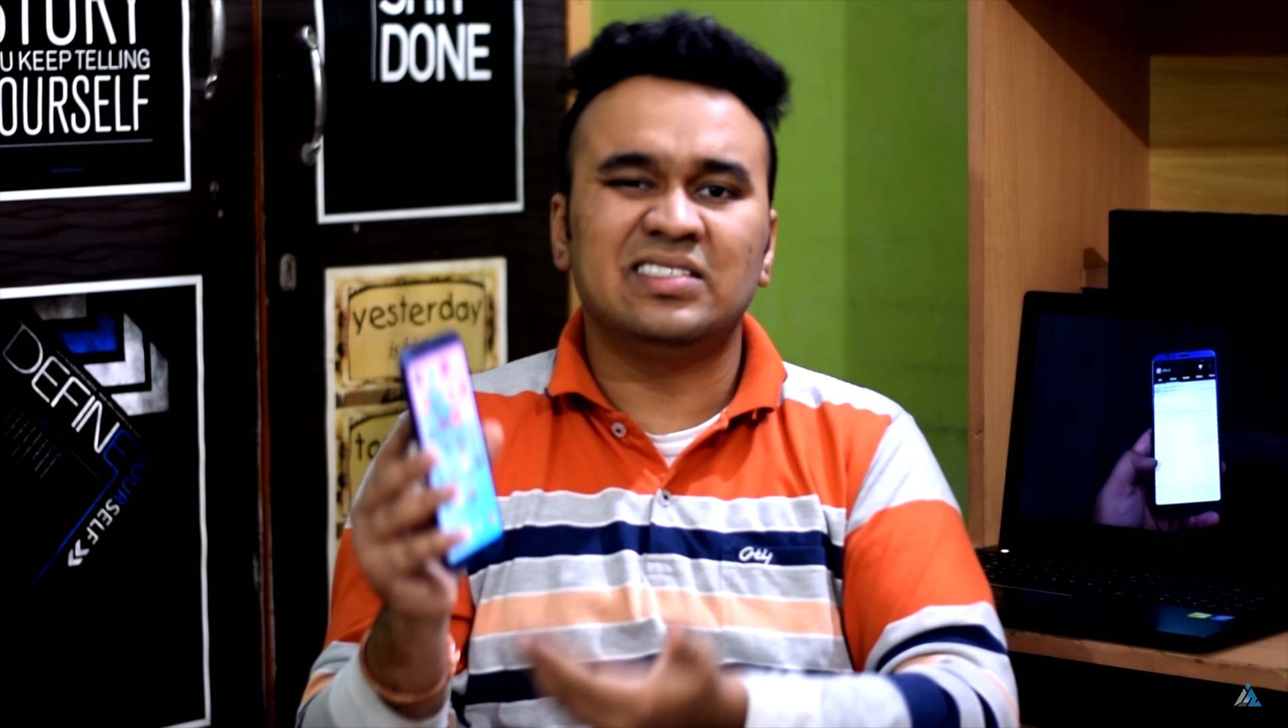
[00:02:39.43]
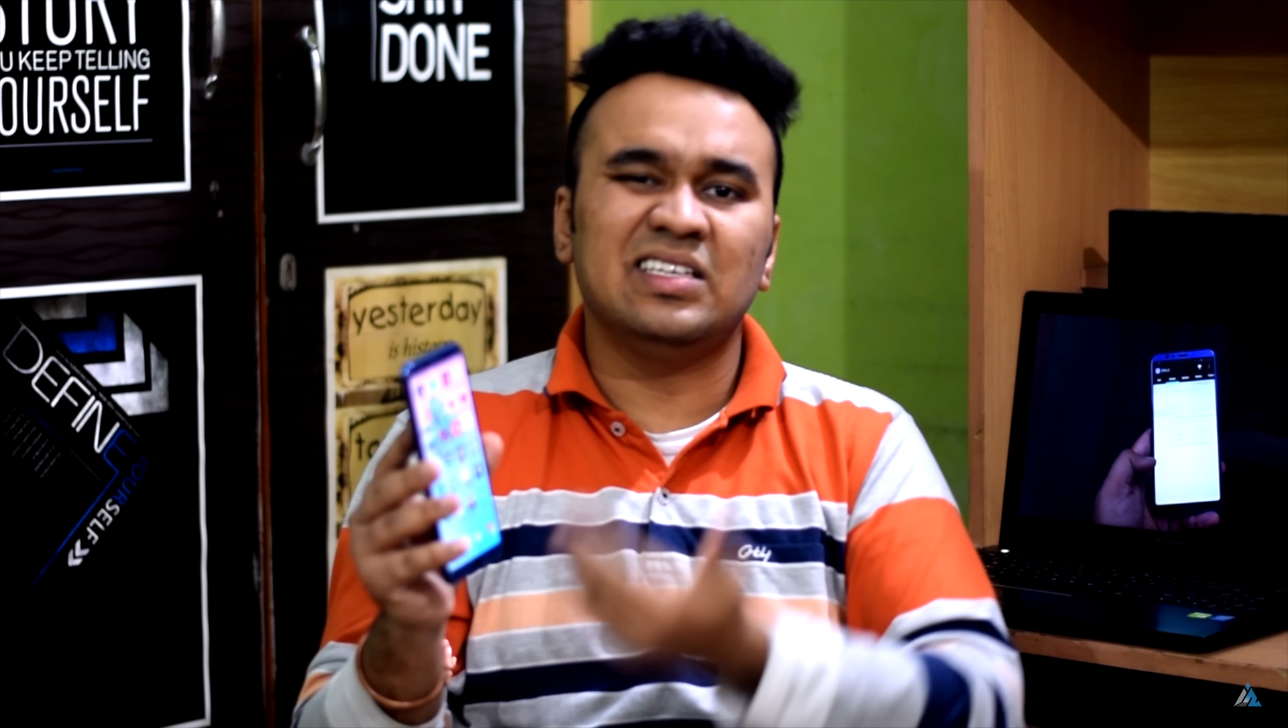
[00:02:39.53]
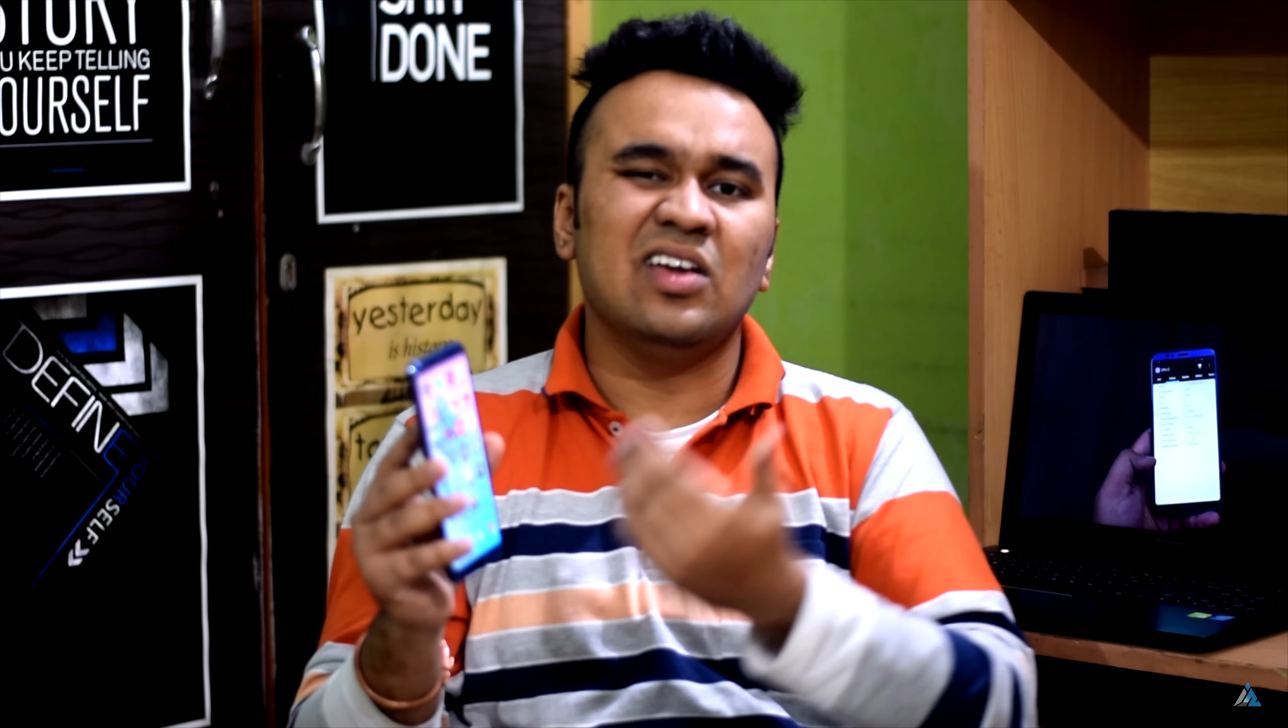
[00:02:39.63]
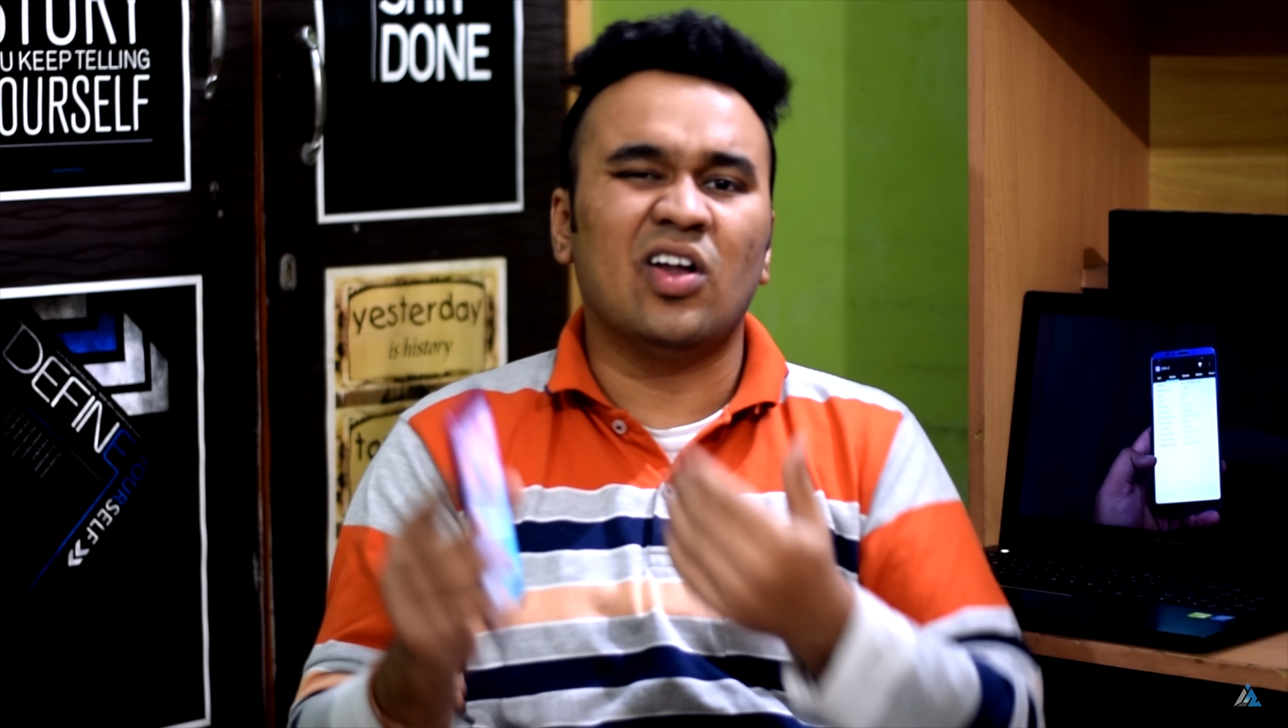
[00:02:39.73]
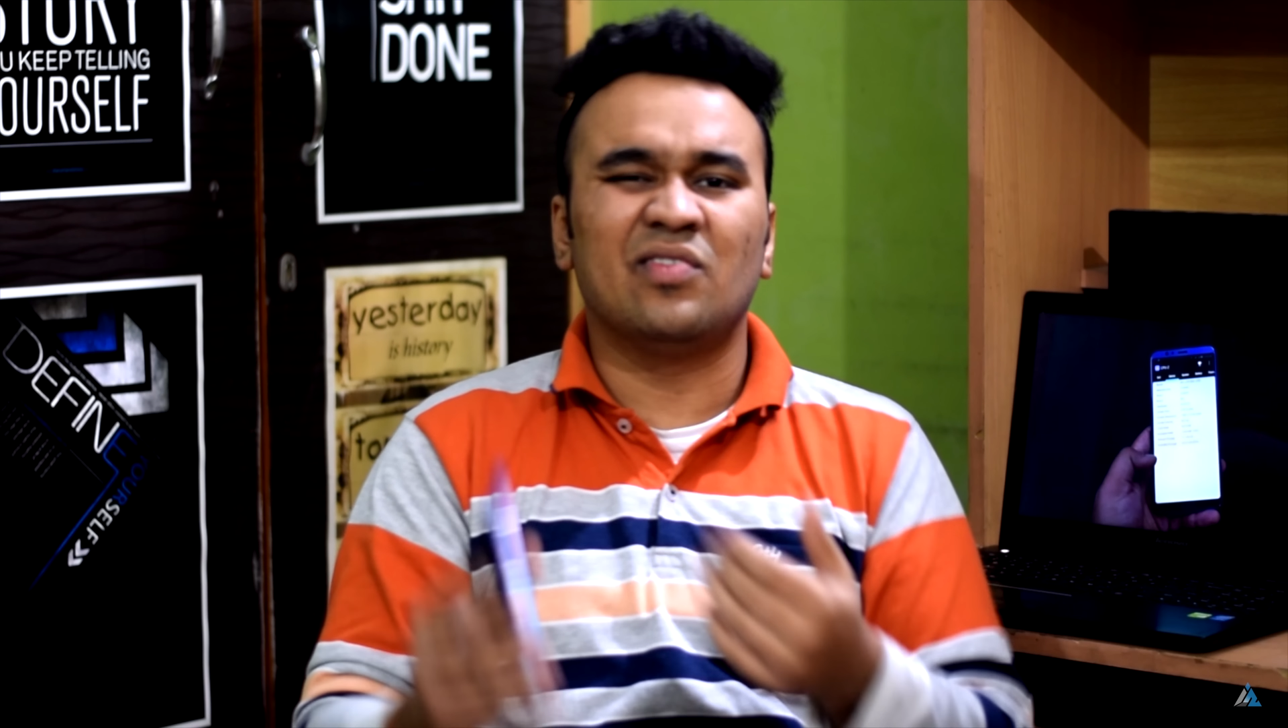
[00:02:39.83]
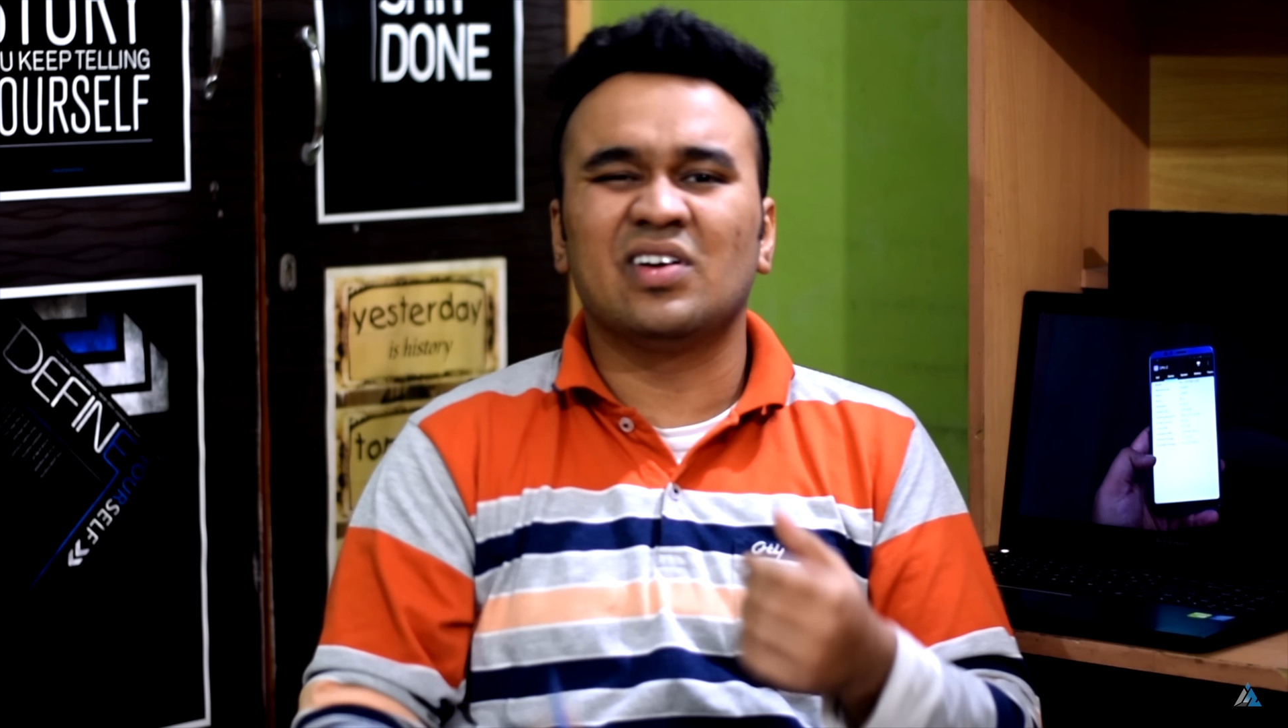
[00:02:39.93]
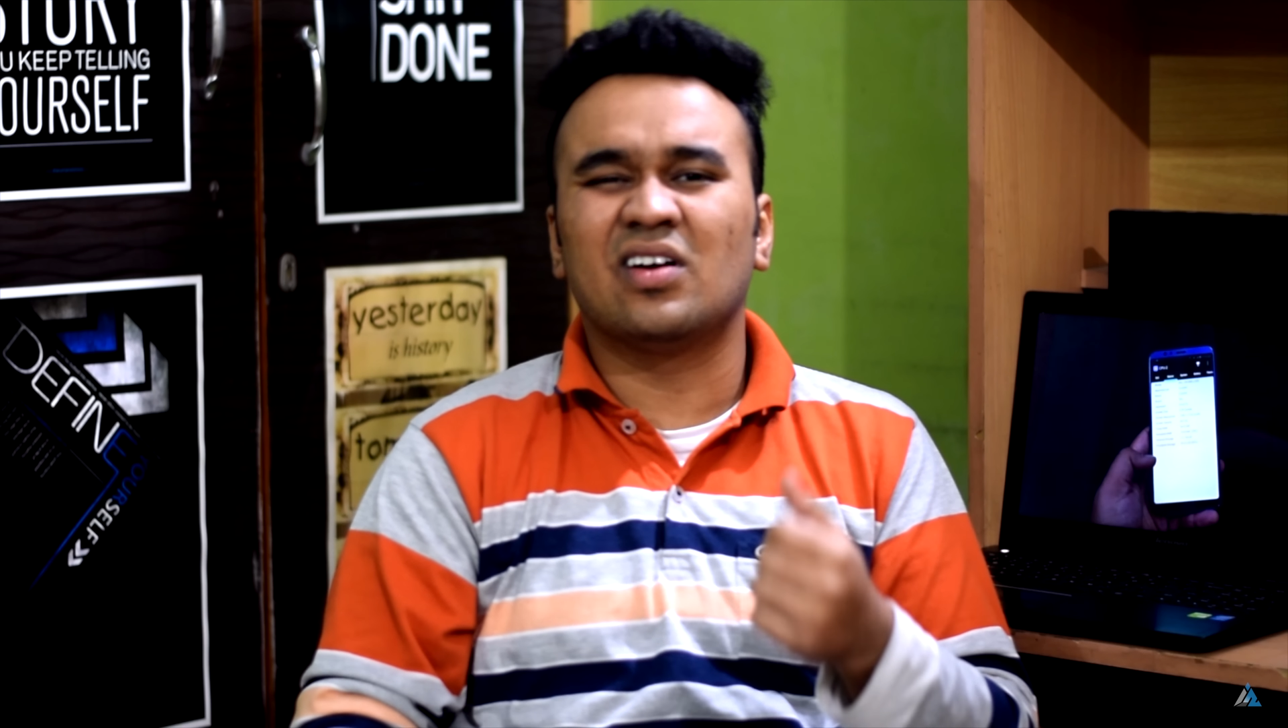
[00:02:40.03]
see all of the